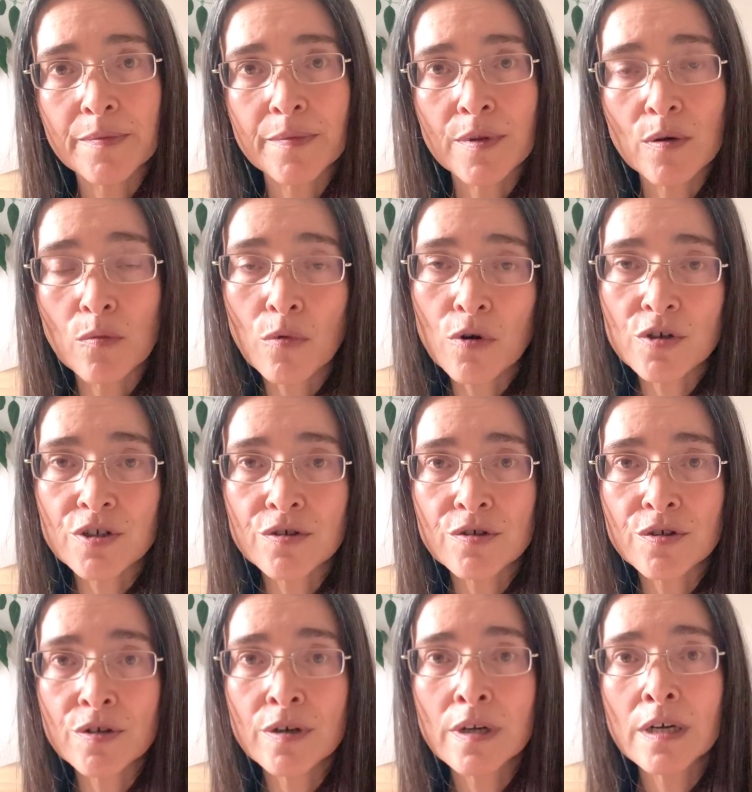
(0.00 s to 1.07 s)
the
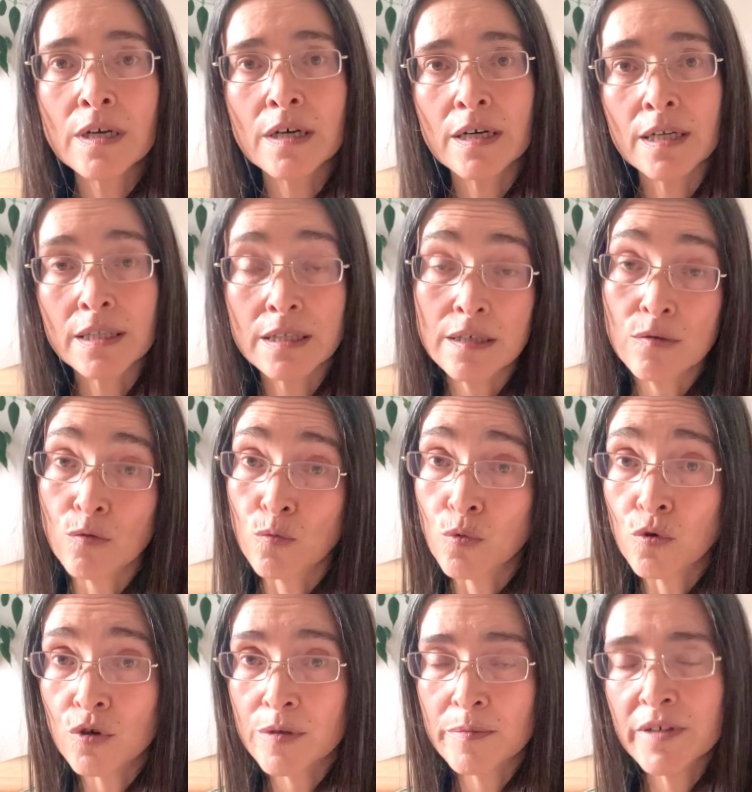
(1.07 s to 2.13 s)
water,
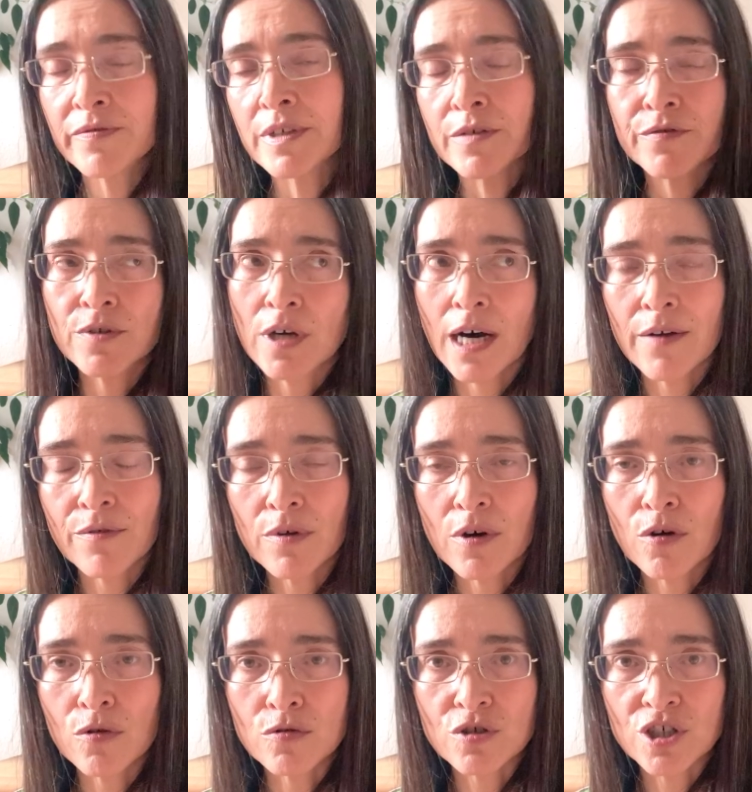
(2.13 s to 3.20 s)
warm, even if you have
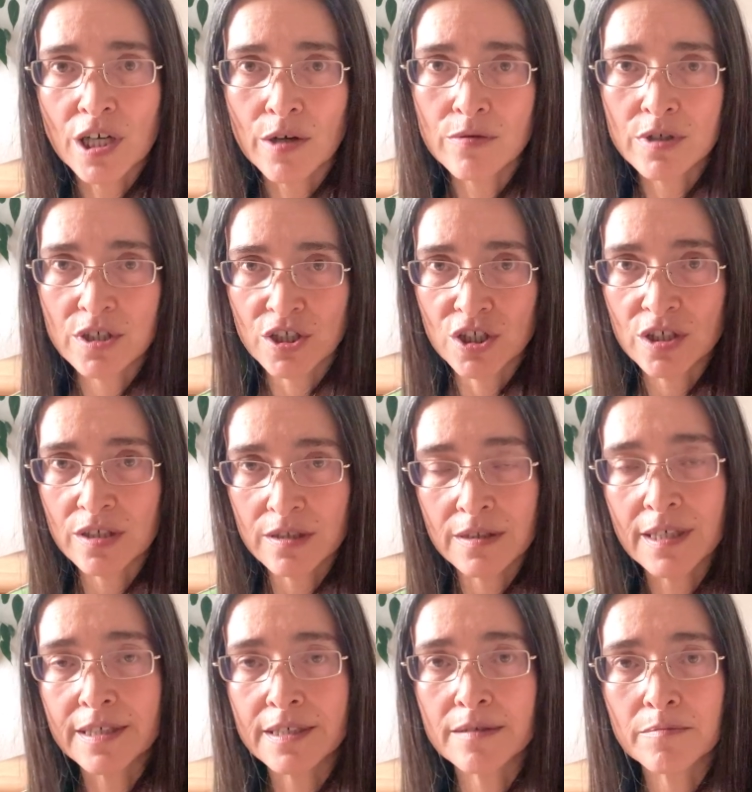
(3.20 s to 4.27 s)
cold showers, just
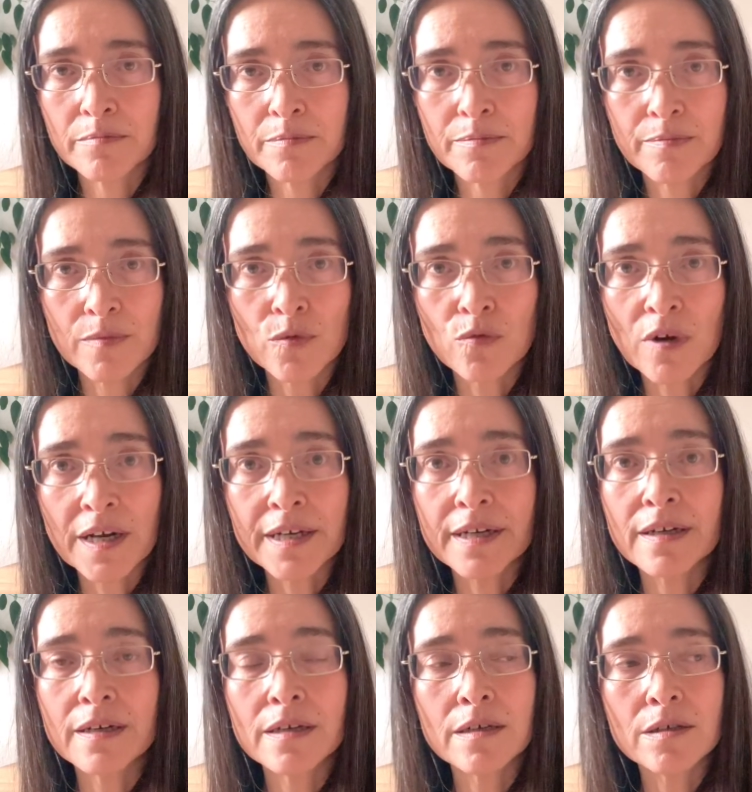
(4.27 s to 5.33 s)
let it
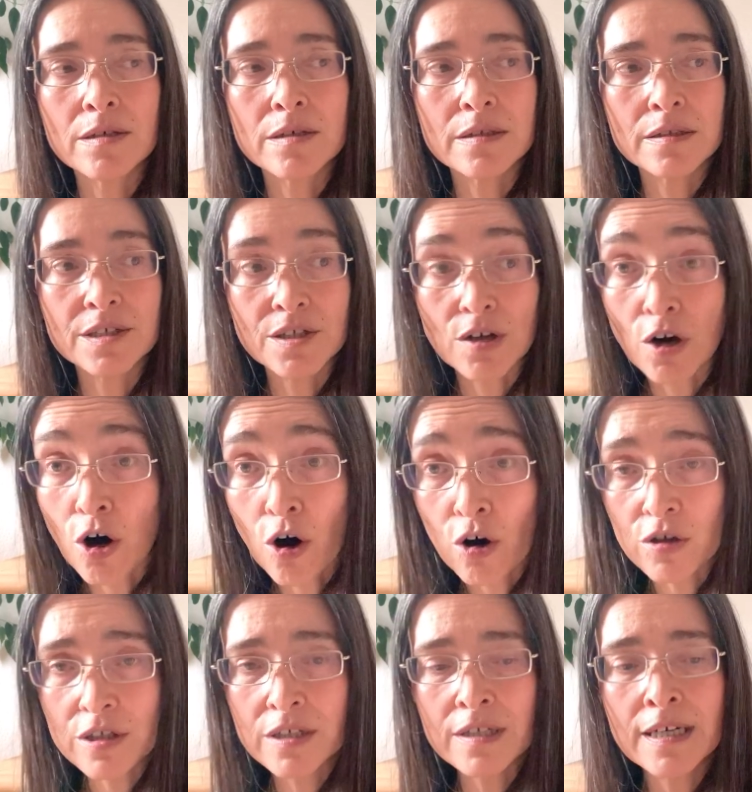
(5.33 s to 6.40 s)
run a little
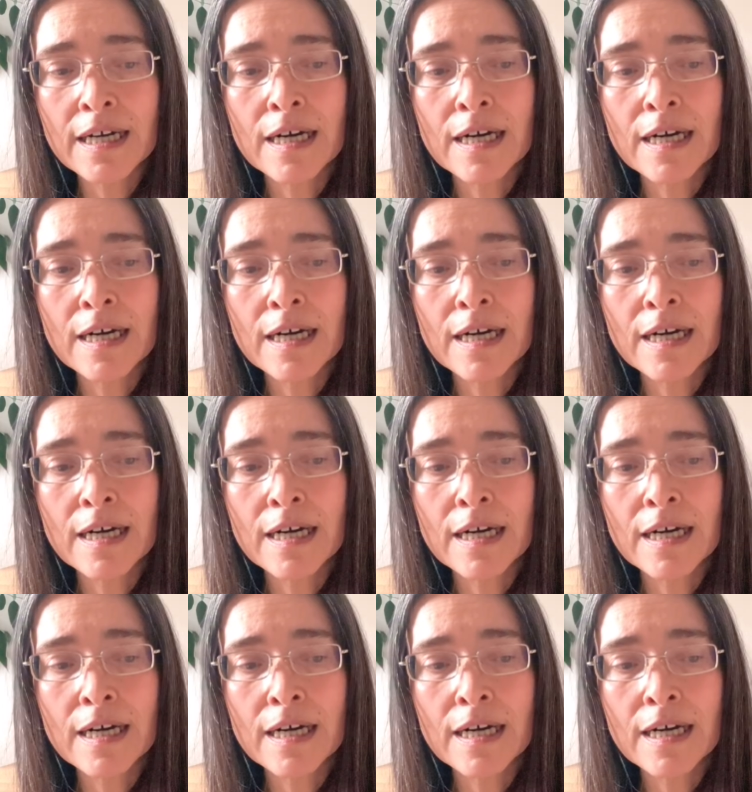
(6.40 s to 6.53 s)
hot.